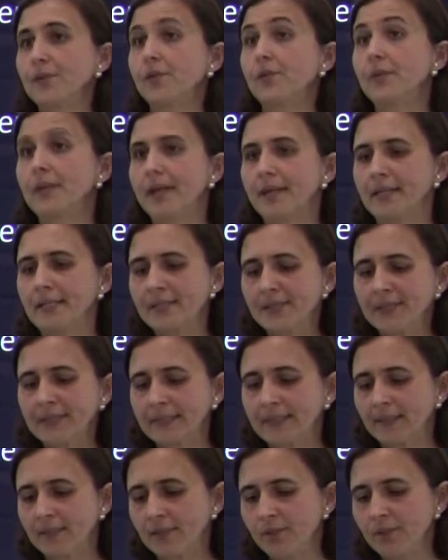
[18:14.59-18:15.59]
or we are
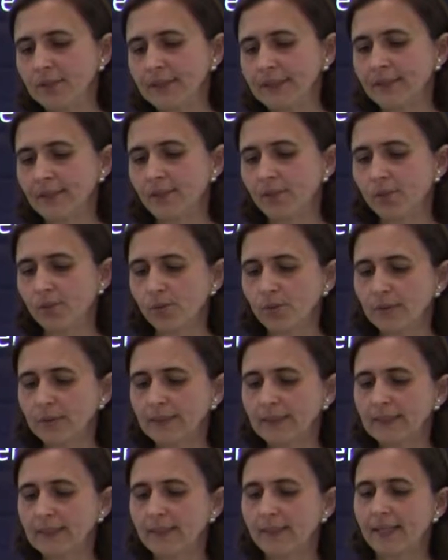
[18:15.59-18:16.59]
interested in using
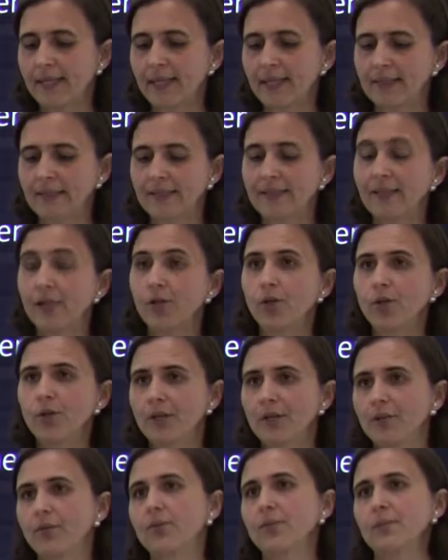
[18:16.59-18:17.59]
tools that
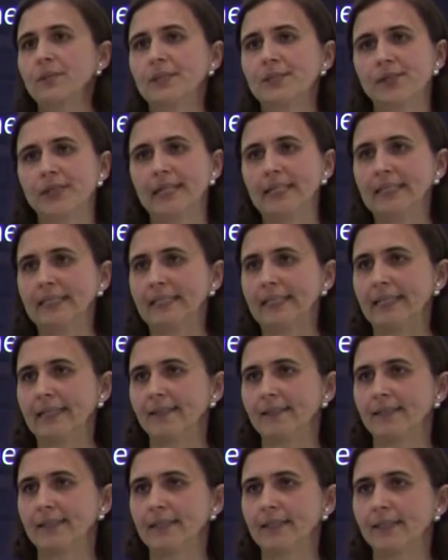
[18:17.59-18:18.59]
learned from a training
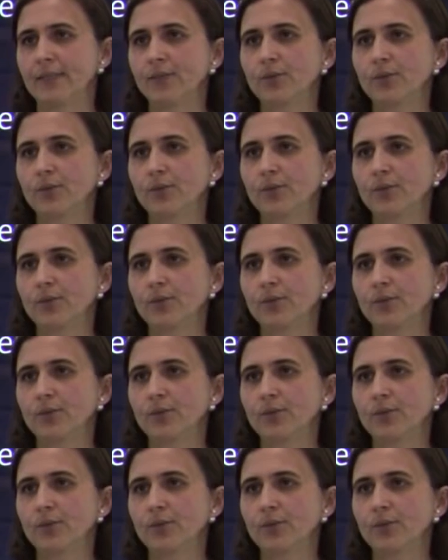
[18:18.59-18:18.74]
data set.